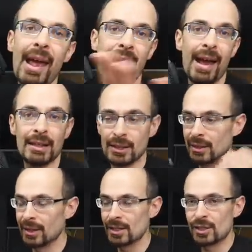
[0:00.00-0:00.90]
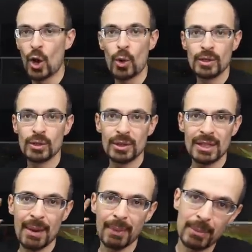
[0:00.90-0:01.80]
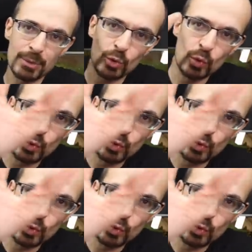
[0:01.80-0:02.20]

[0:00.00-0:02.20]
and let's go into a time lapse.